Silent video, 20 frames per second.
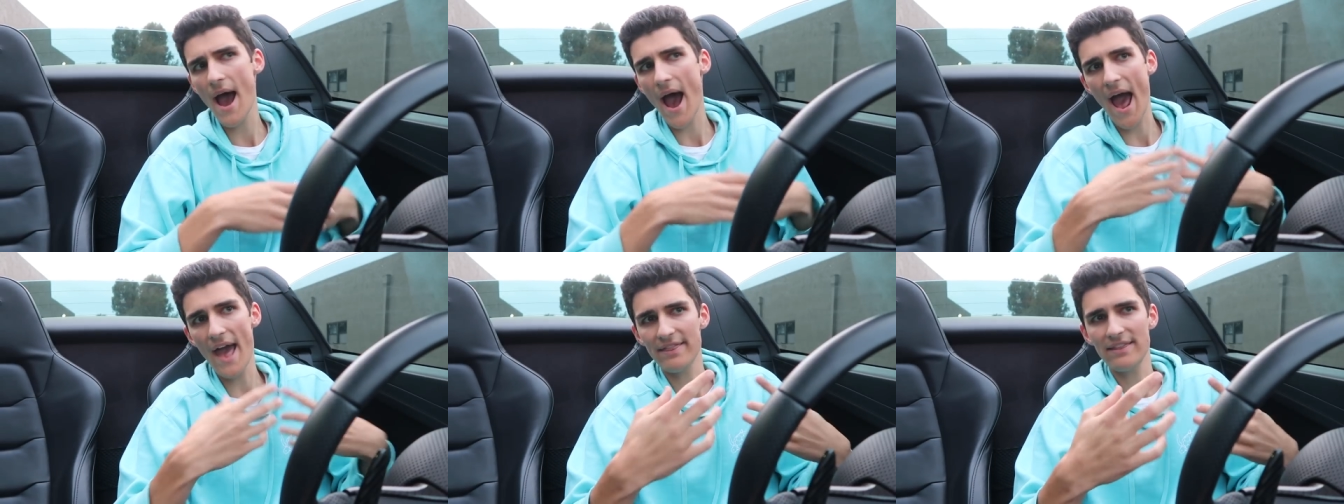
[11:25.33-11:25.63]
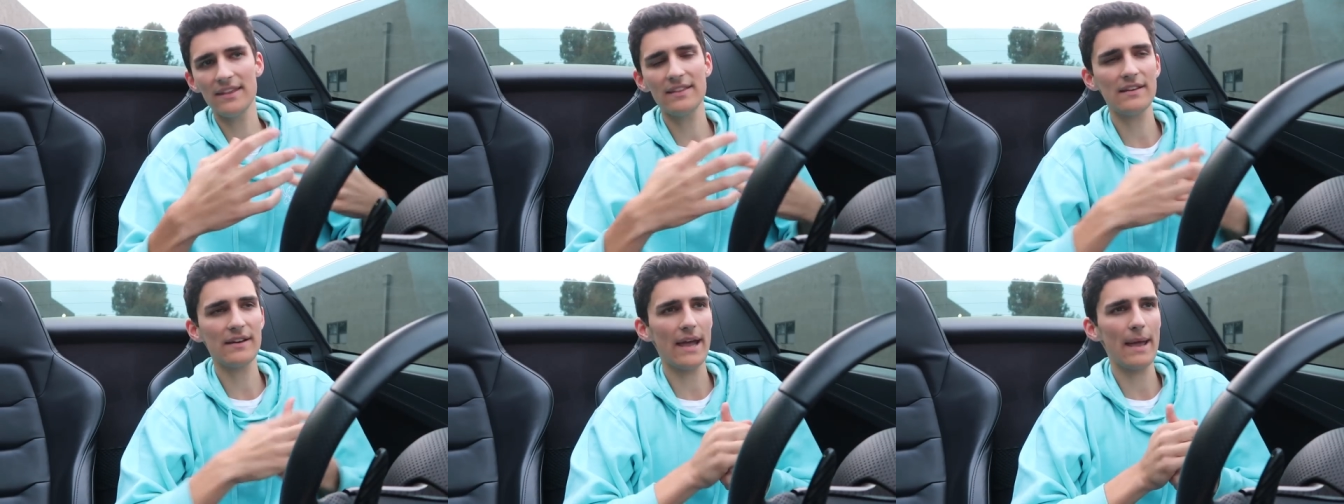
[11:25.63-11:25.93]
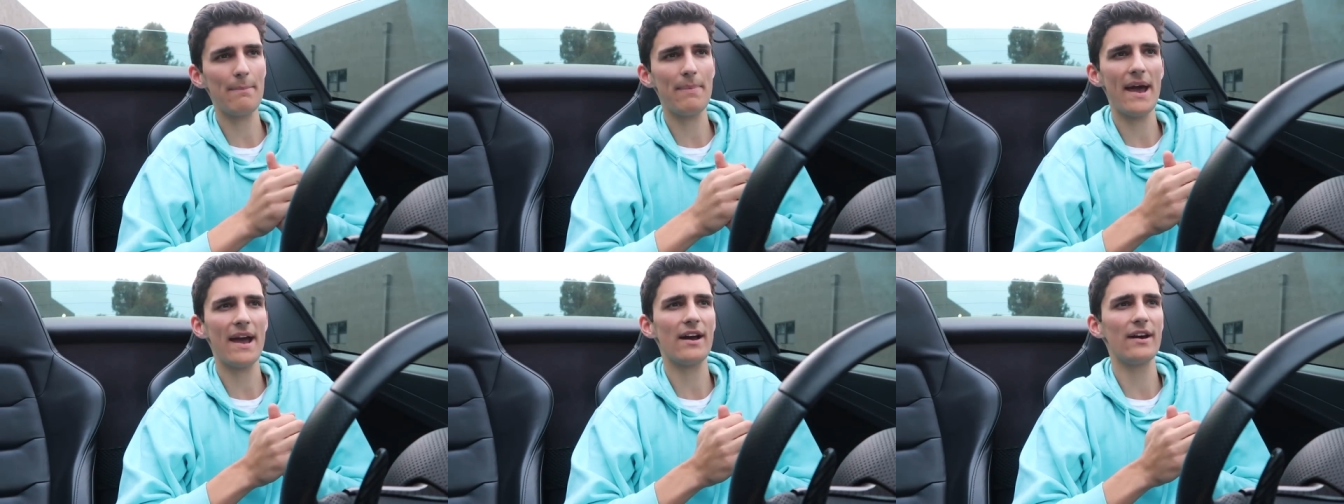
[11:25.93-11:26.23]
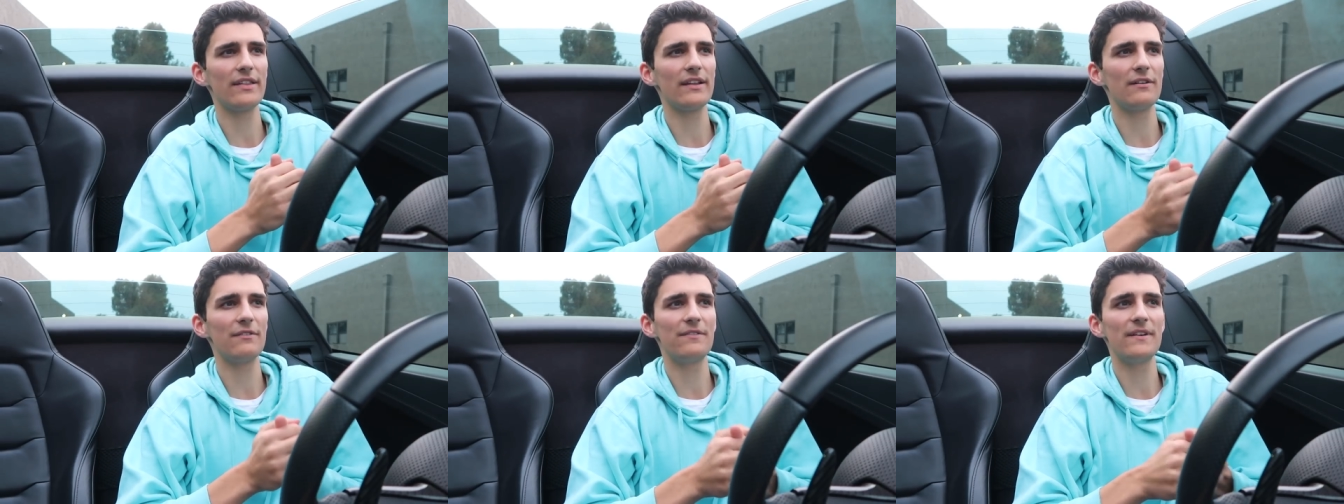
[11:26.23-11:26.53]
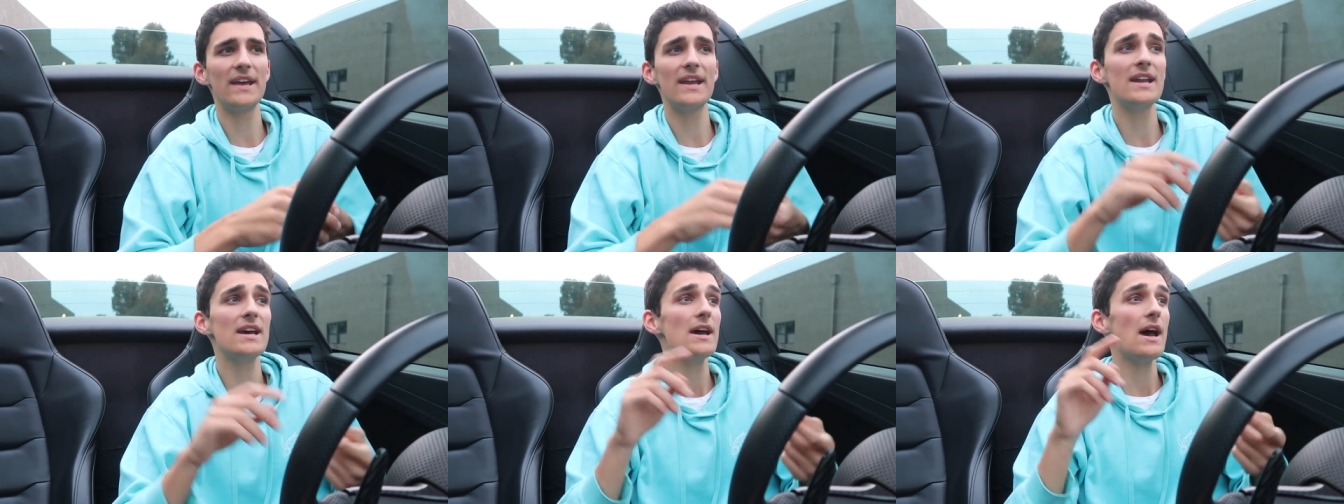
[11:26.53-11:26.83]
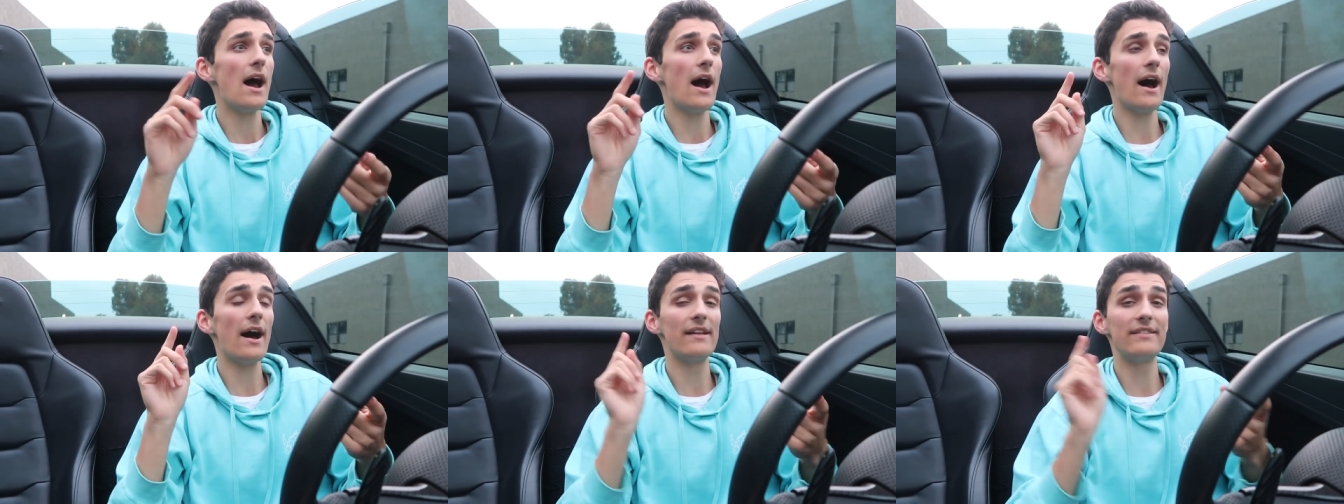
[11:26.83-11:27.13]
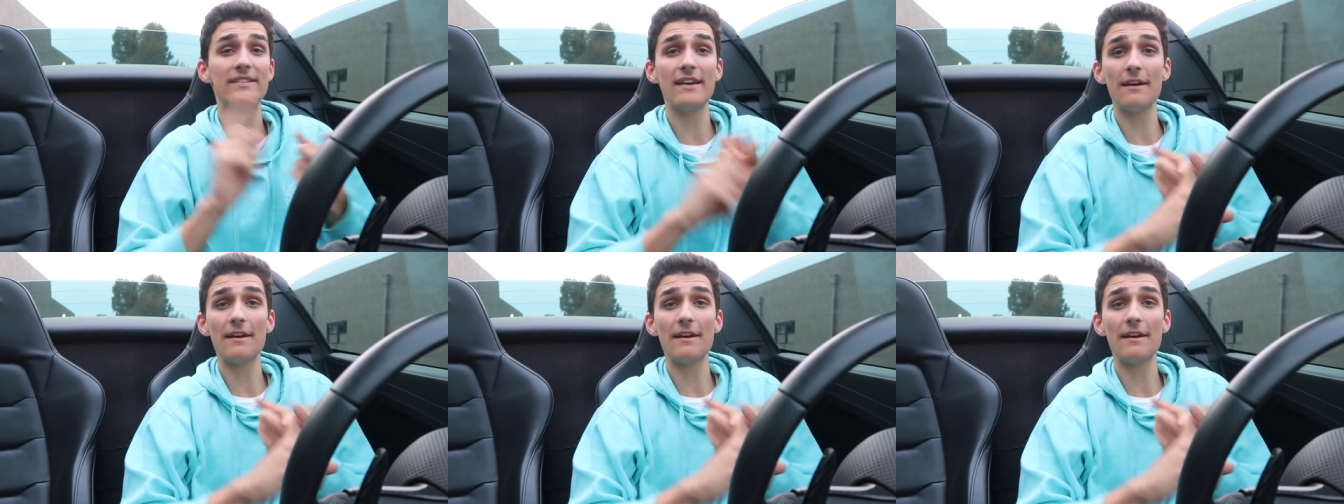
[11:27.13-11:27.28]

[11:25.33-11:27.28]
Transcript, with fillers: I think they'll get back on their feet. Uh,